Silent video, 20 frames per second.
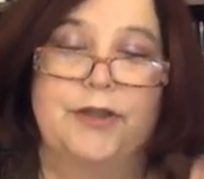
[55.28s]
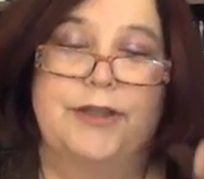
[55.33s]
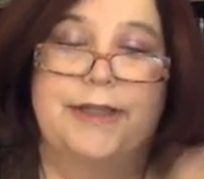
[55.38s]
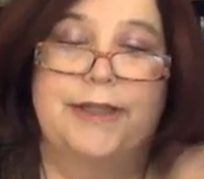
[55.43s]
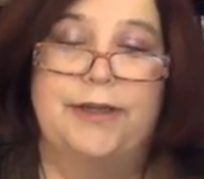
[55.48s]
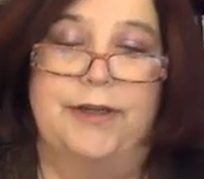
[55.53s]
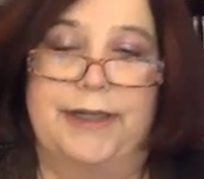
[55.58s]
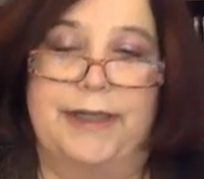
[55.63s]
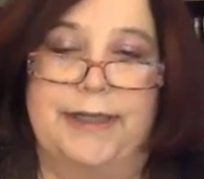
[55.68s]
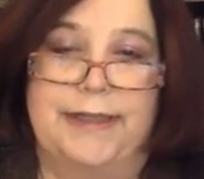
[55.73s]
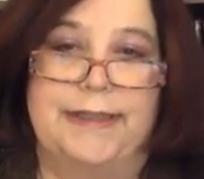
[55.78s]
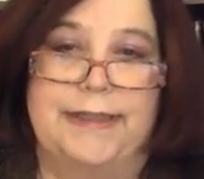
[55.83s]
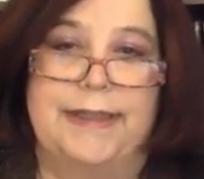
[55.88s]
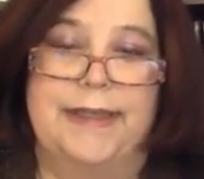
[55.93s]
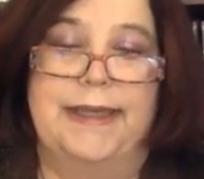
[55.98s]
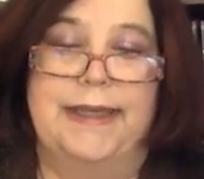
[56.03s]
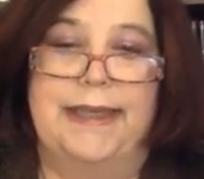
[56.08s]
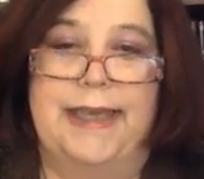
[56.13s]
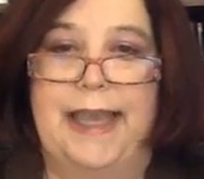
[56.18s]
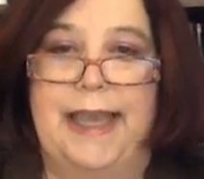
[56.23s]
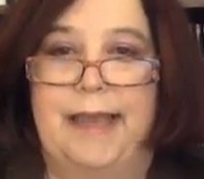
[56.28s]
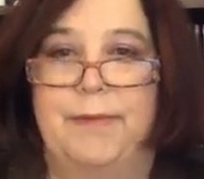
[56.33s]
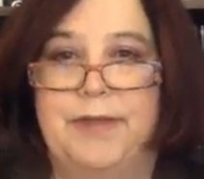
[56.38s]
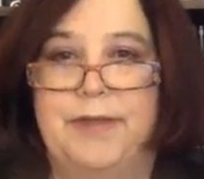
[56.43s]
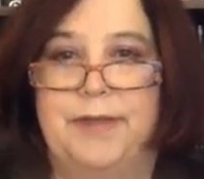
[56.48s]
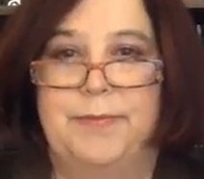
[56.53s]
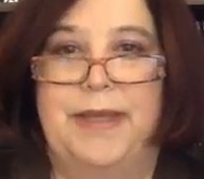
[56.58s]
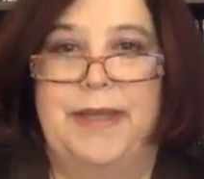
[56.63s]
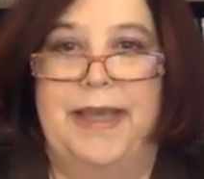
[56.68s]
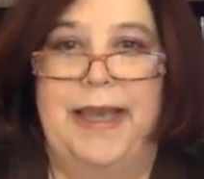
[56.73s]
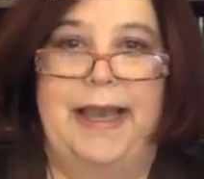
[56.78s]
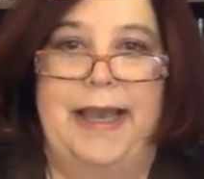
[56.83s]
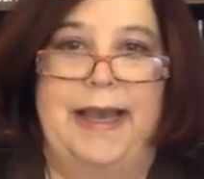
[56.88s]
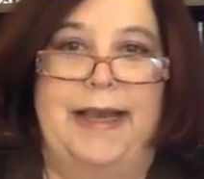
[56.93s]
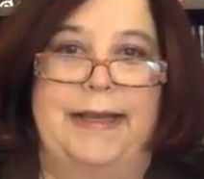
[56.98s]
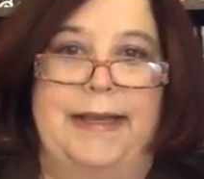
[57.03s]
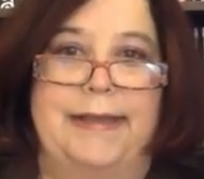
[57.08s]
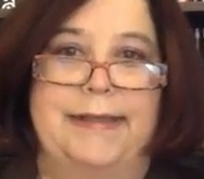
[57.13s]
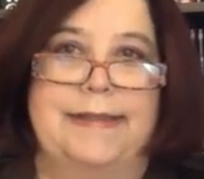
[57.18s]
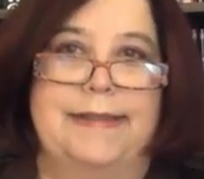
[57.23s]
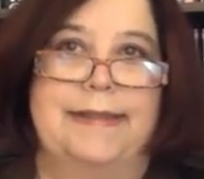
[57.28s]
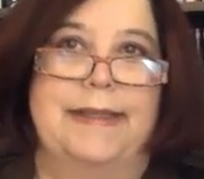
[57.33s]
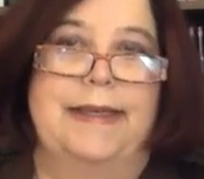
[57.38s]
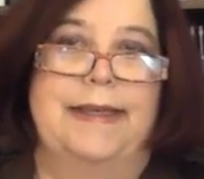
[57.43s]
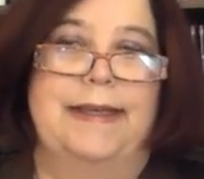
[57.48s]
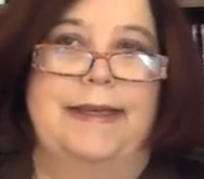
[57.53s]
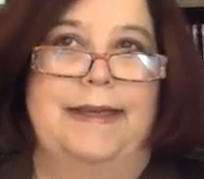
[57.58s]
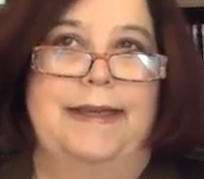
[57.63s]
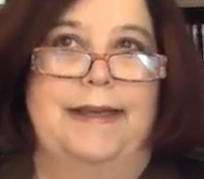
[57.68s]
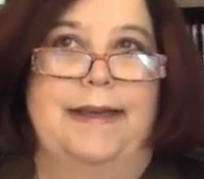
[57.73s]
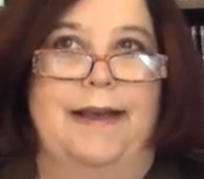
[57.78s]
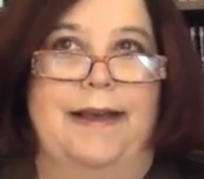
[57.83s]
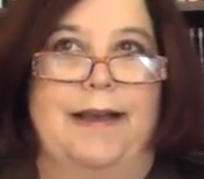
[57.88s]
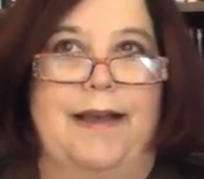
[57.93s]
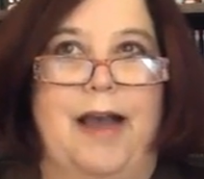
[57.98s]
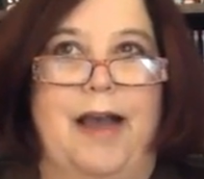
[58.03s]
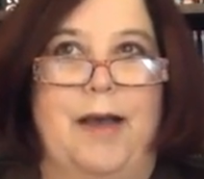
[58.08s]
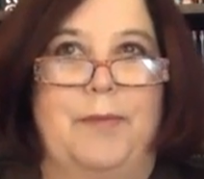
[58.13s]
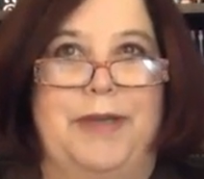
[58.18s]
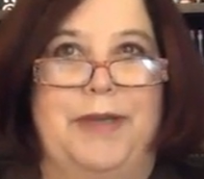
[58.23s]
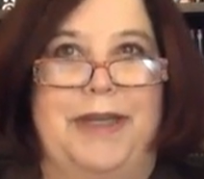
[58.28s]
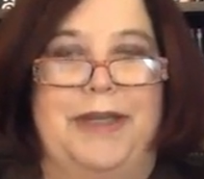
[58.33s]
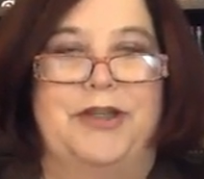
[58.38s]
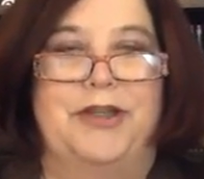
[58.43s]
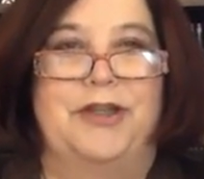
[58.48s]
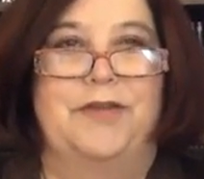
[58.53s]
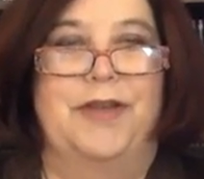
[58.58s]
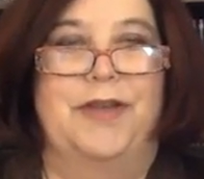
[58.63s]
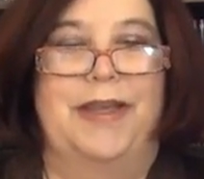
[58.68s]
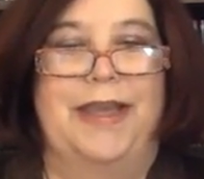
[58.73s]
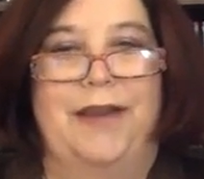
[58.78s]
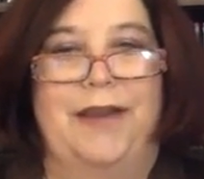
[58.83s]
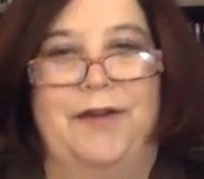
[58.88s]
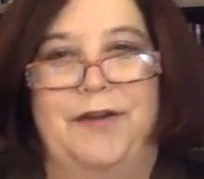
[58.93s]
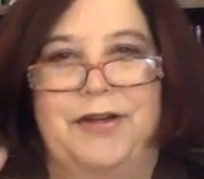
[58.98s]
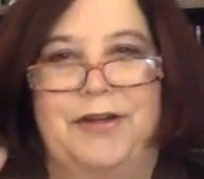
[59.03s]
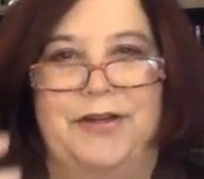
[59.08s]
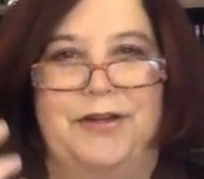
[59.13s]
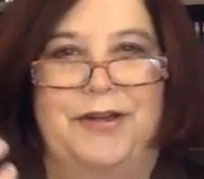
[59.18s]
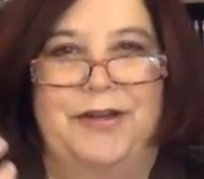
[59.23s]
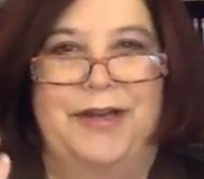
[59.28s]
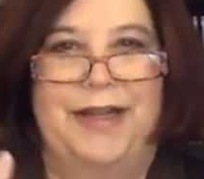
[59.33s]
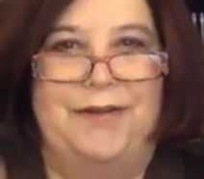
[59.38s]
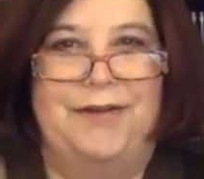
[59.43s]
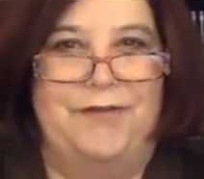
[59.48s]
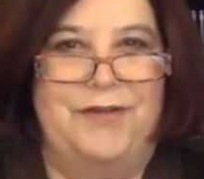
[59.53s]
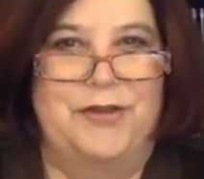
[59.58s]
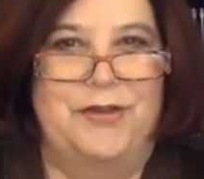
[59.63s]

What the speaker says: series, it came to me as a combination of a character and a